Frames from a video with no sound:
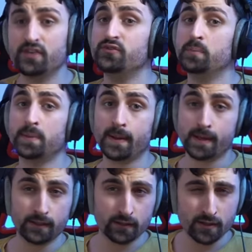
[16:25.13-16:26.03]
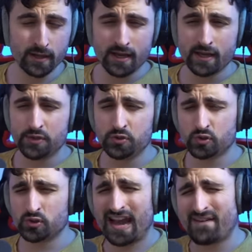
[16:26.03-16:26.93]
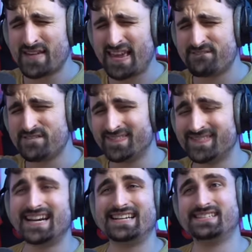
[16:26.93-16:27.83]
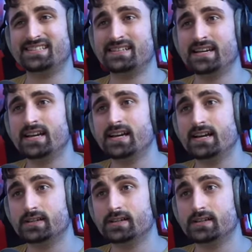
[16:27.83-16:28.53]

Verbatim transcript: If you play killer, you should have a fantastic uh,